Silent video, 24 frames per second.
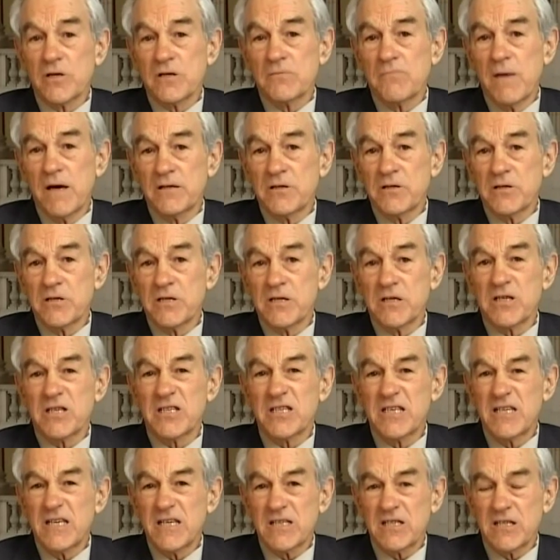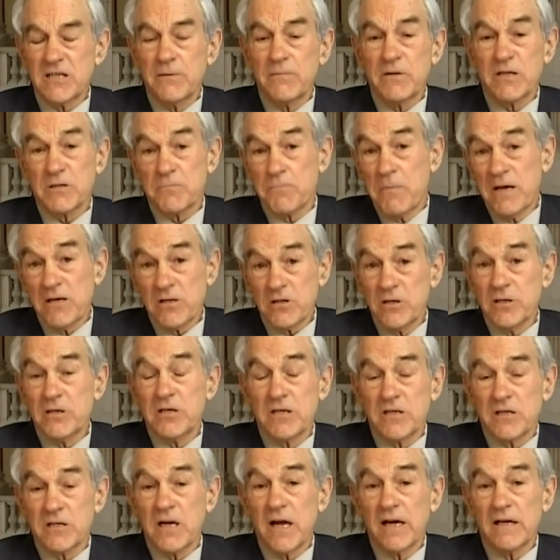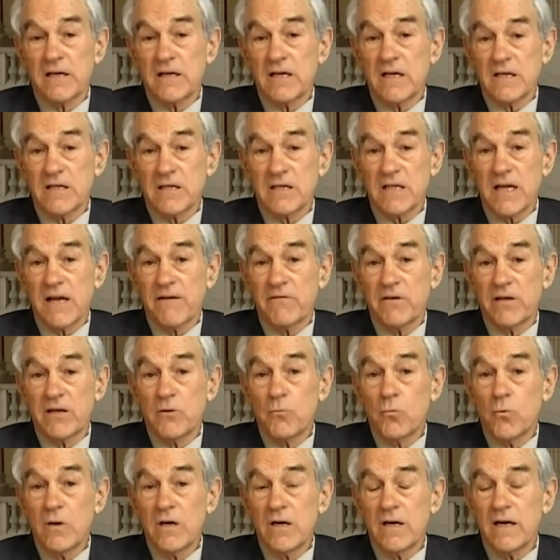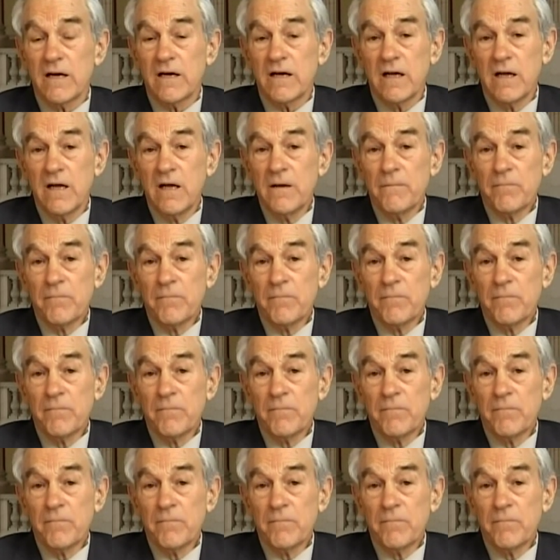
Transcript: as much as the system, especially since 1971.